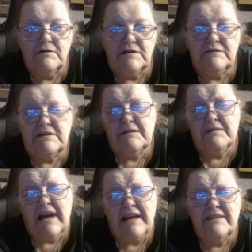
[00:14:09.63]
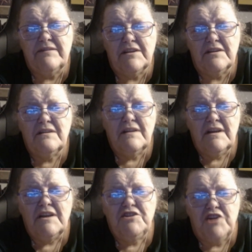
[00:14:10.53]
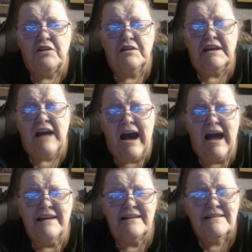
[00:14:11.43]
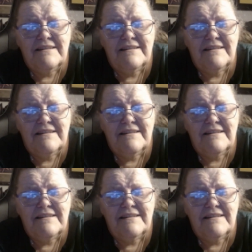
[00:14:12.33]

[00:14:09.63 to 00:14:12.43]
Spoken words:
He was kind of a chunky guy,